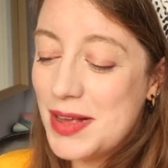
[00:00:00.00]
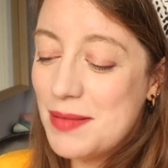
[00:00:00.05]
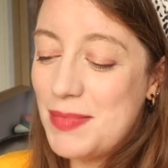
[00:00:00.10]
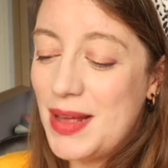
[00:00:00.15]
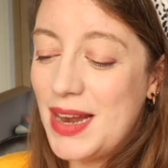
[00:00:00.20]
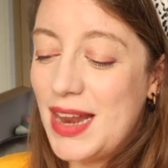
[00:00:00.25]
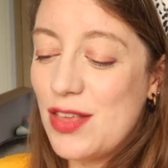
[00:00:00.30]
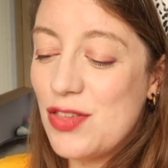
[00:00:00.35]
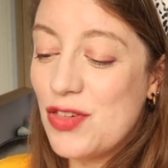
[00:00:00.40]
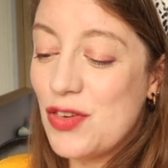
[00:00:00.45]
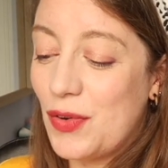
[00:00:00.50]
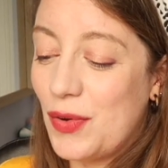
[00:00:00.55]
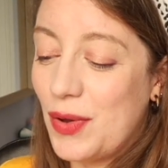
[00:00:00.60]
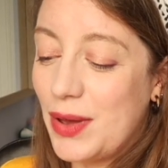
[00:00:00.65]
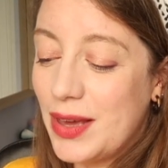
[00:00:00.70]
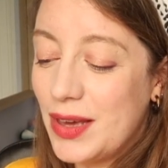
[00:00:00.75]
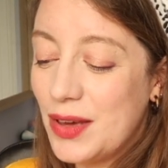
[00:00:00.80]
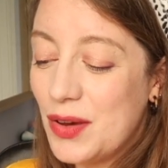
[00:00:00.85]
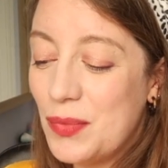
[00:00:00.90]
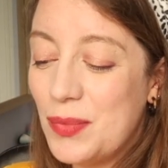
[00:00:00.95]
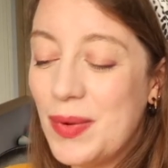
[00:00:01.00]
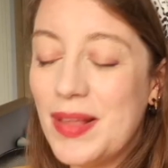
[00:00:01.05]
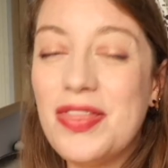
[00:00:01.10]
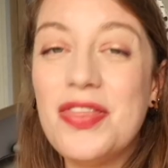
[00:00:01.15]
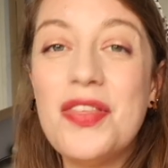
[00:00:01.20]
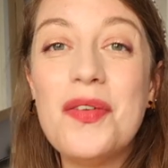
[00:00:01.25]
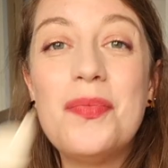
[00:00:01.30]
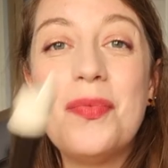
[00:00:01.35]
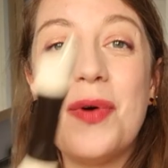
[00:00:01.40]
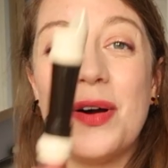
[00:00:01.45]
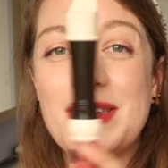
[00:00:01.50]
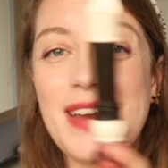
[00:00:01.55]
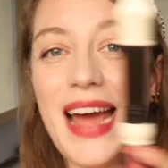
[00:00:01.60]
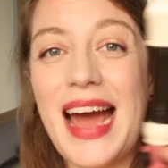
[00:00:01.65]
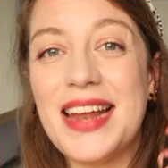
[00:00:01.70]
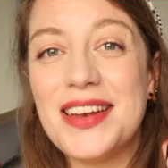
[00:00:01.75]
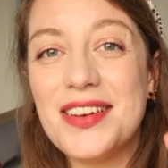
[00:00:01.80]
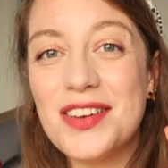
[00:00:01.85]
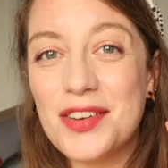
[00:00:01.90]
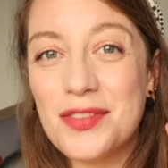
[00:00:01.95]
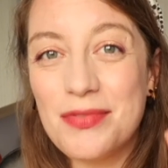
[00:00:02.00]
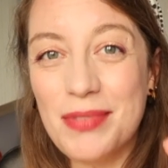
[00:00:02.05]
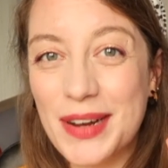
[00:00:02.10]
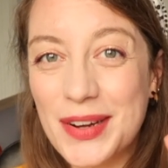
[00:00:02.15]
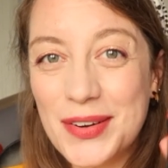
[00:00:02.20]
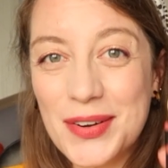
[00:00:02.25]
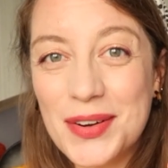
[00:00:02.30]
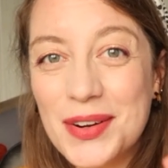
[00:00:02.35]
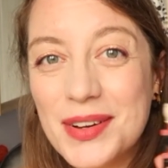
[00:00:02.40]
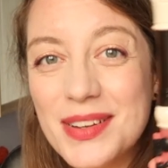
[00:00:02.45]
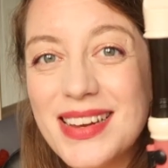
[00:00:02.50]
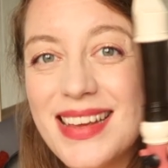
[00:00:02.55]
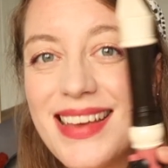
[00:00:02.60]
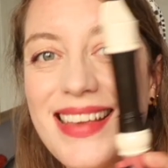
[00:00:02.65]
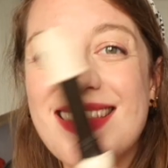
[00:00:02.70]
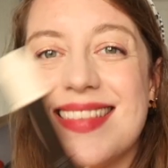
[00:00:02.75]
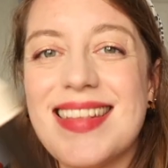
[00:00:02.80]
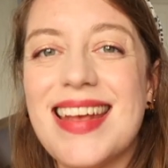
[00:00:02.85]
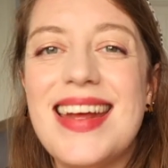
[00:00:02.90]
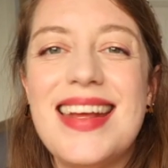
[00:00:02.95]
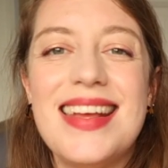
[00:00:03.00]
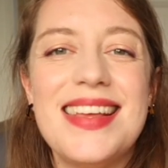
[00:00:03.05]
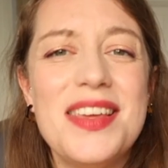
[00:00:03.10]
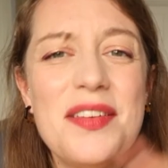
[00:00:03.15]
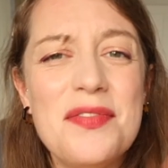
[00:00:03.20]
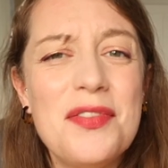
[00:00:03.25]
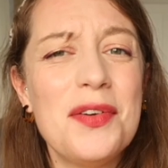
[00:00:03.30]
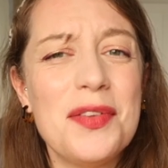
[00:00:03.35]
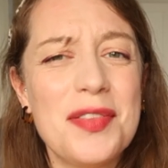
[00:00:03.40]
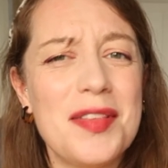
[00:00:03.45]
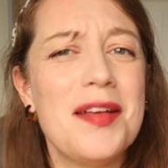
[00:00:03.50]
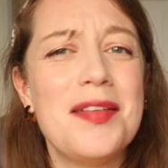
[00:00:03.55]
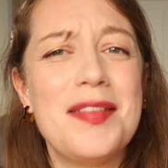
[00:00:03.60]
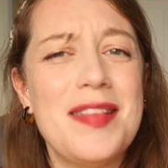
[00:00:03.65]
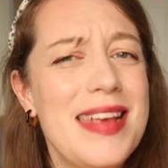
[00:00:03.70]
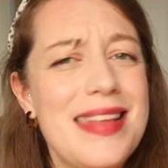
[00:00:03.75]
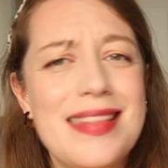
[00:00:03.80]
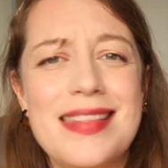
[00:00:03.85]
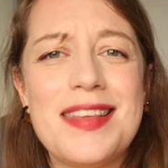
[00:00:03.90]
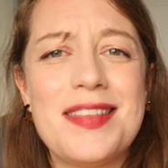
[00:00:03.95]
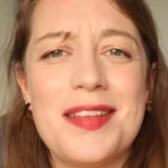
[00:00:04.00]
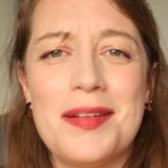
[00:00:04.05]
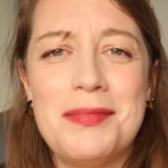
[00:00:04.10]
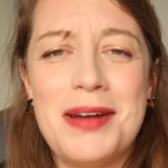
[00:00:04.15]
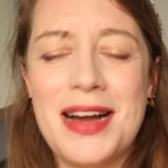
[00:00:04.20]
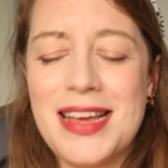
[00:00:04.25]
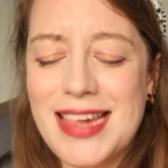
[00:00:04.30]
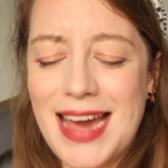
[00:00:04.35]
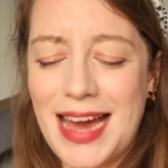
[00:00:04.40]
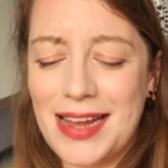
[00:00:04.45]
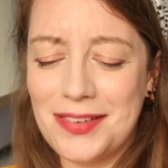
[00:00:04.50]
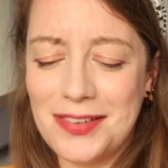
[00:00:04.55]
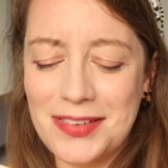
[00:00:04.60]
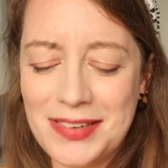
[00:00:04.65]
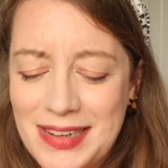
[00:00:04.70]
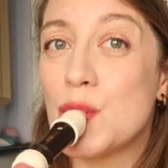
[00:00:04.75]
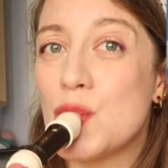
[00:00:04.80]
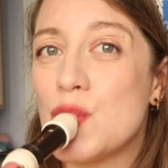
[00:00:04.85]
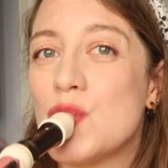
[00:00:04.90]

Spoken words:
been enjoying with the one-handed recorders. You've also seen this on my channel.